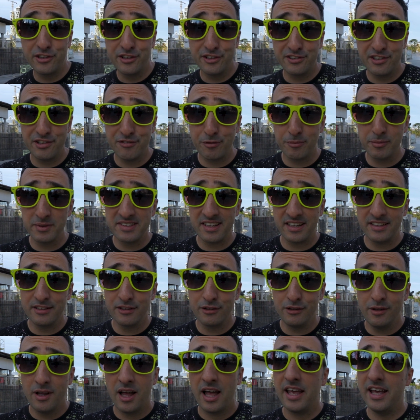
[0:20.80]
you can see from the
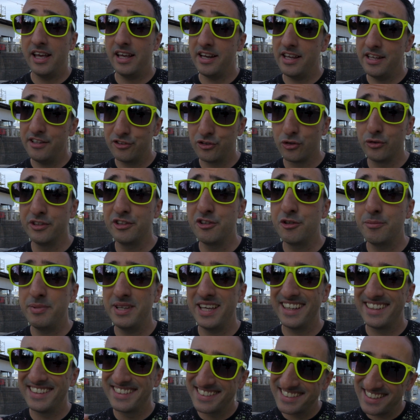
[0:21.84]
title, it is going to
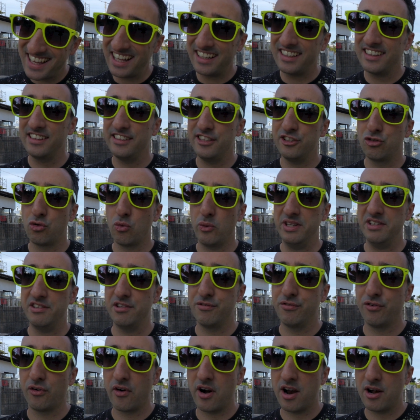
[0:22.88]
be exactly
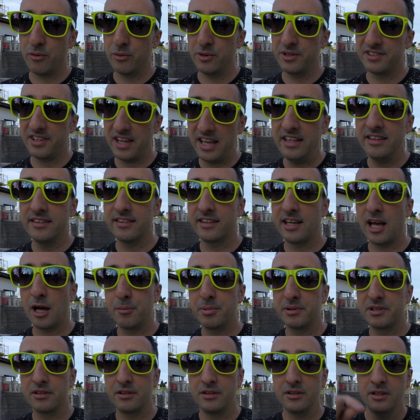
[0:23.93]
24 hours in the
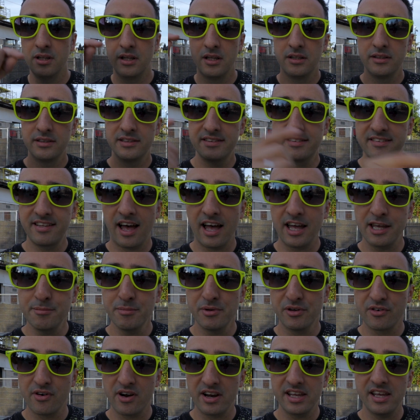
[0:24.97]
capital.
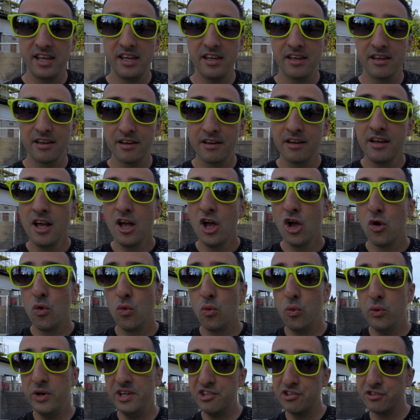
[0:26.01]
Timer right here,
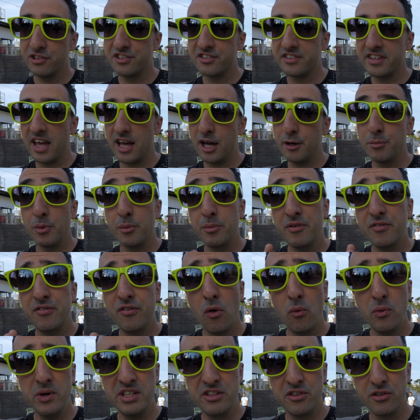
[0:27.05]
we should start, but
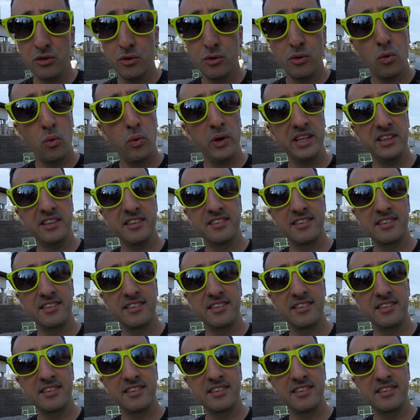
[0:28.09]
before we do, quick